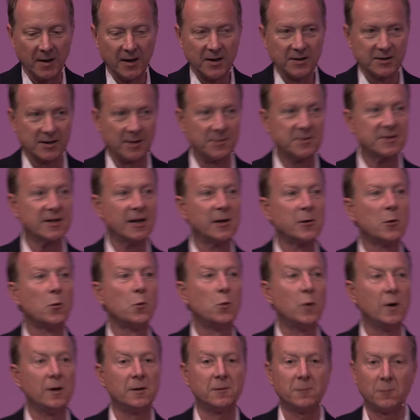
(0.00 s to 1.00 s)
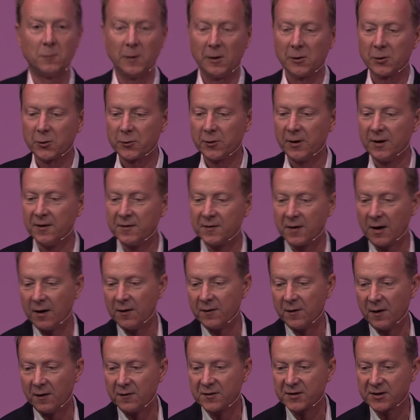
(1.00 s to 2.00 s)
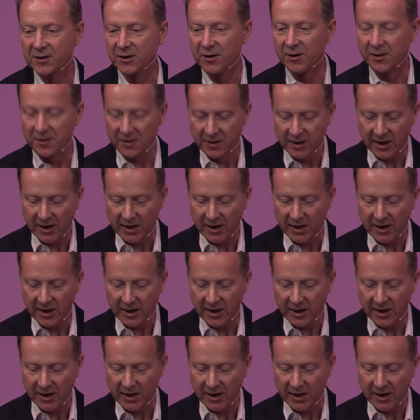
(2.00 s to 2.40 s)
So I'm standing well clear of certain